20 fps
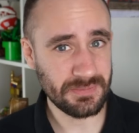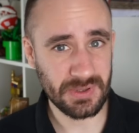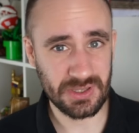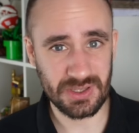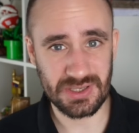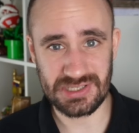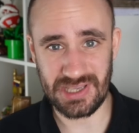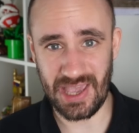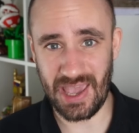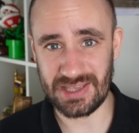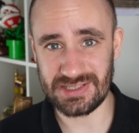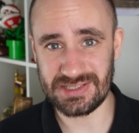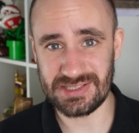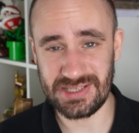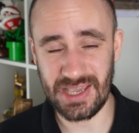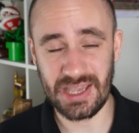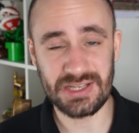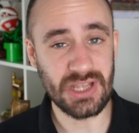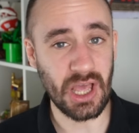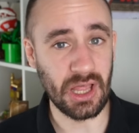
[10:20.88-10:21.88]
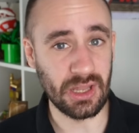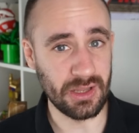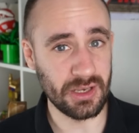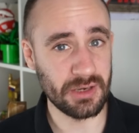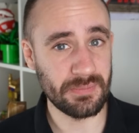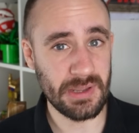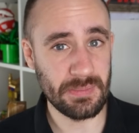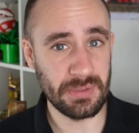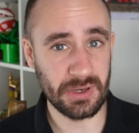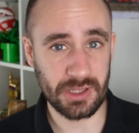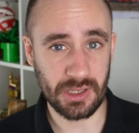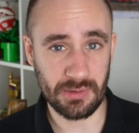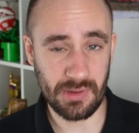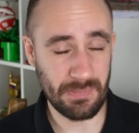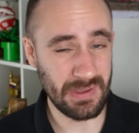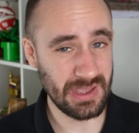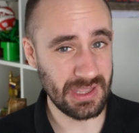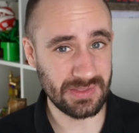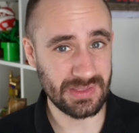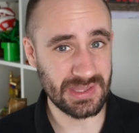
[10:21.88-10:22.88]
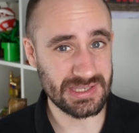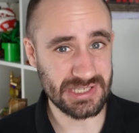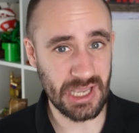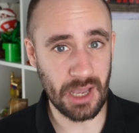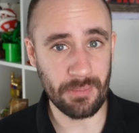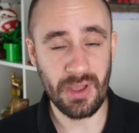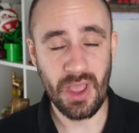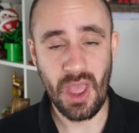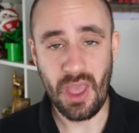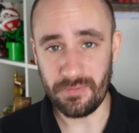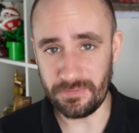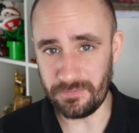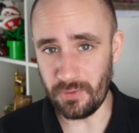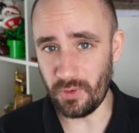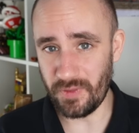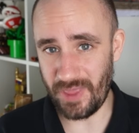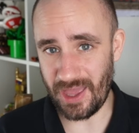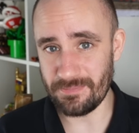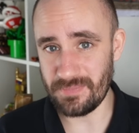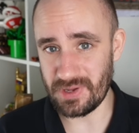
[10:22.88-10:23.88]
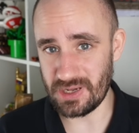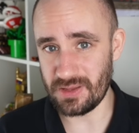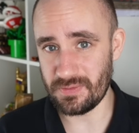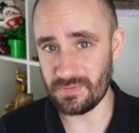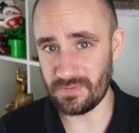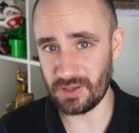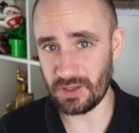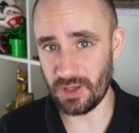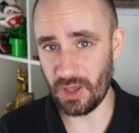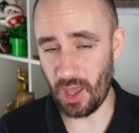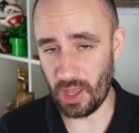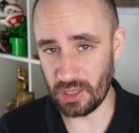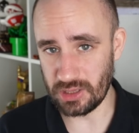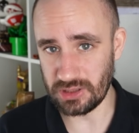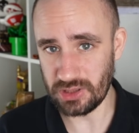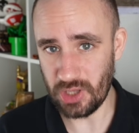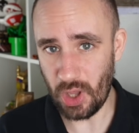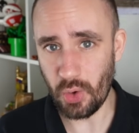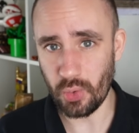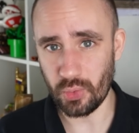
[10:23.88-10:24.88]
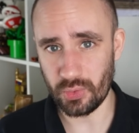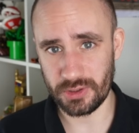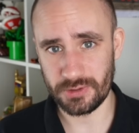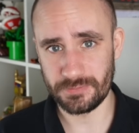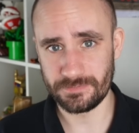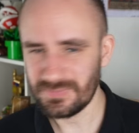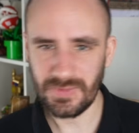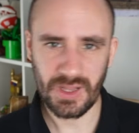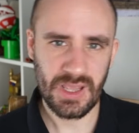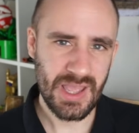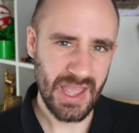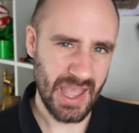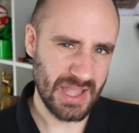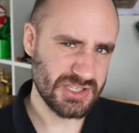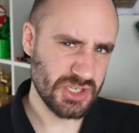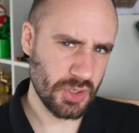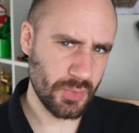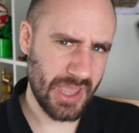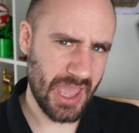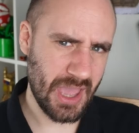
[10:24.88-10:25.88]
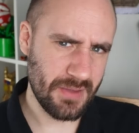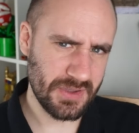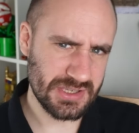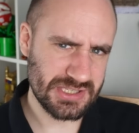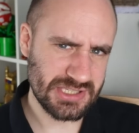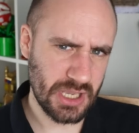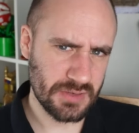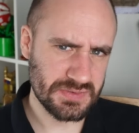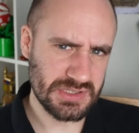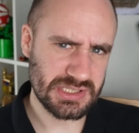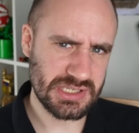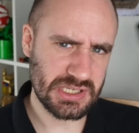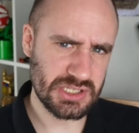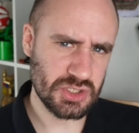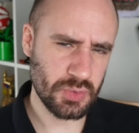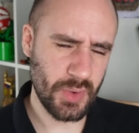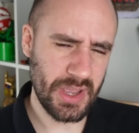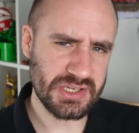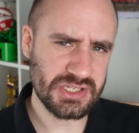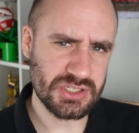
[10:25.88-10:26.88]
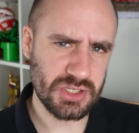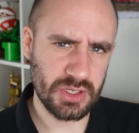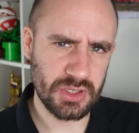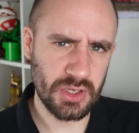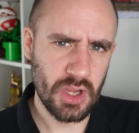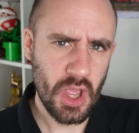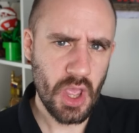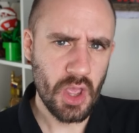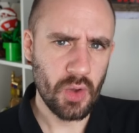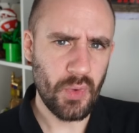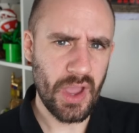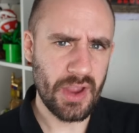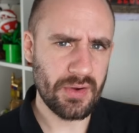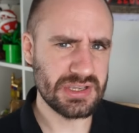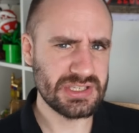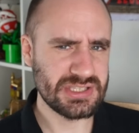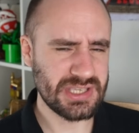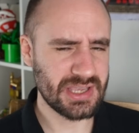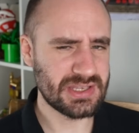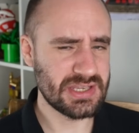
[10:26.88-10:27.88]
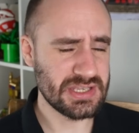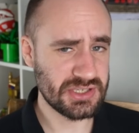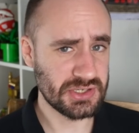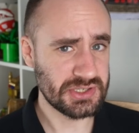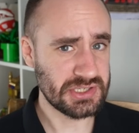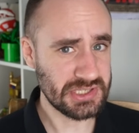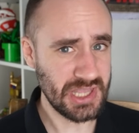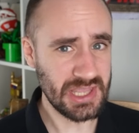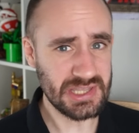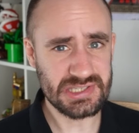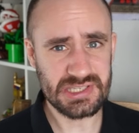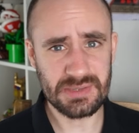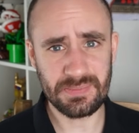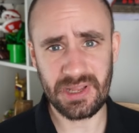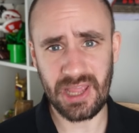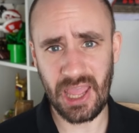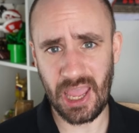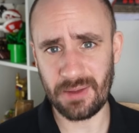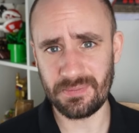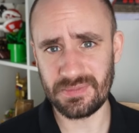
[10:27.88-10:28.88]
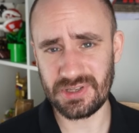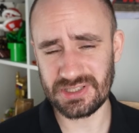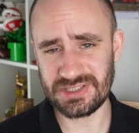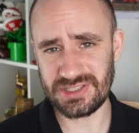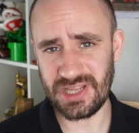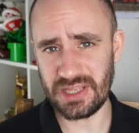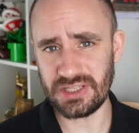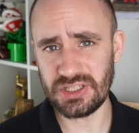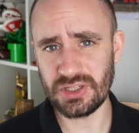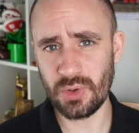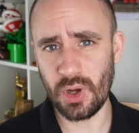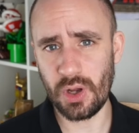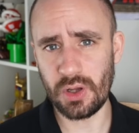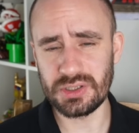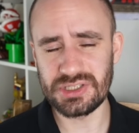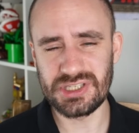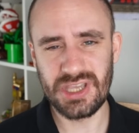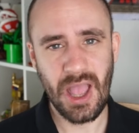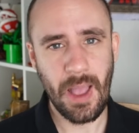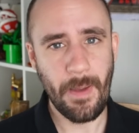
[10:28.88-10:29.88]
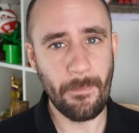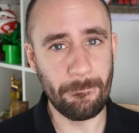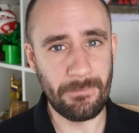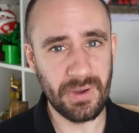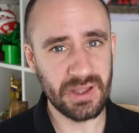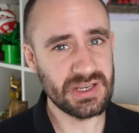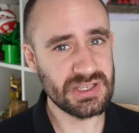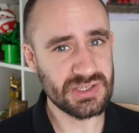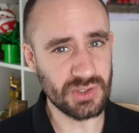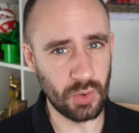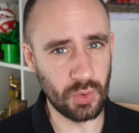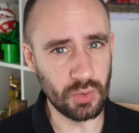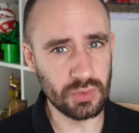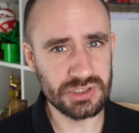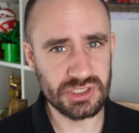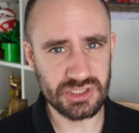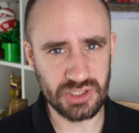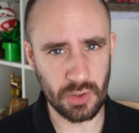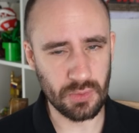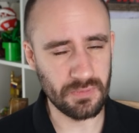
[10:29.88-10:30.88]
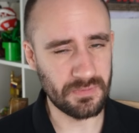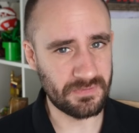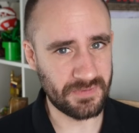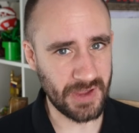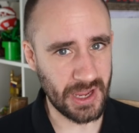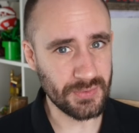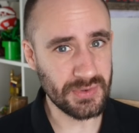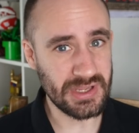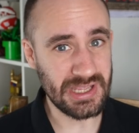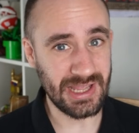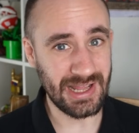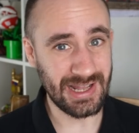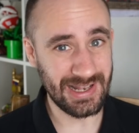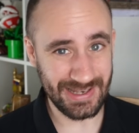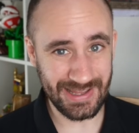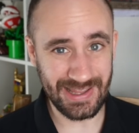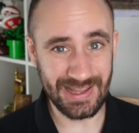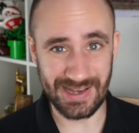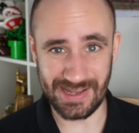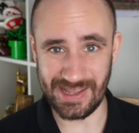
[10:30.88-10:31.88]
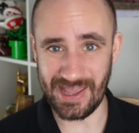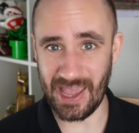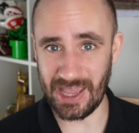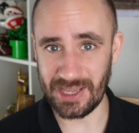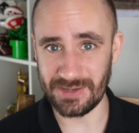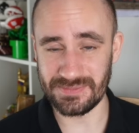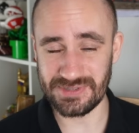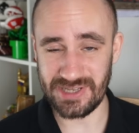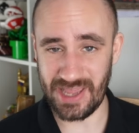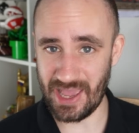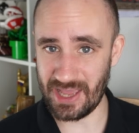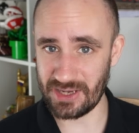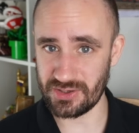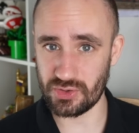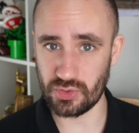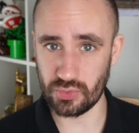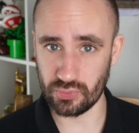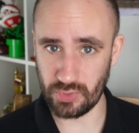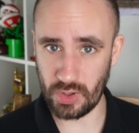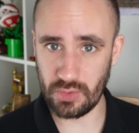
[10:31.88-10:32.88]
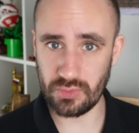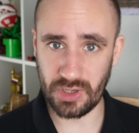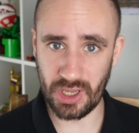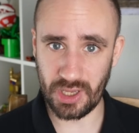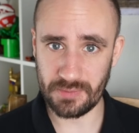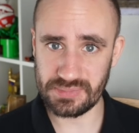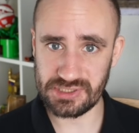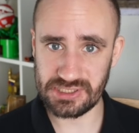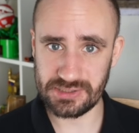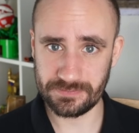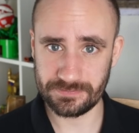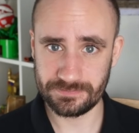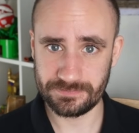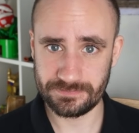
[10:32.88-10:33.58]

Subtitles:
because as said, a lot of people are going to be picking this up for that minifigure alone. And so we have ourselves a situation where a set is ostensibly aimed at 10-year-olds, but is also very clearly aimed at grown-ups.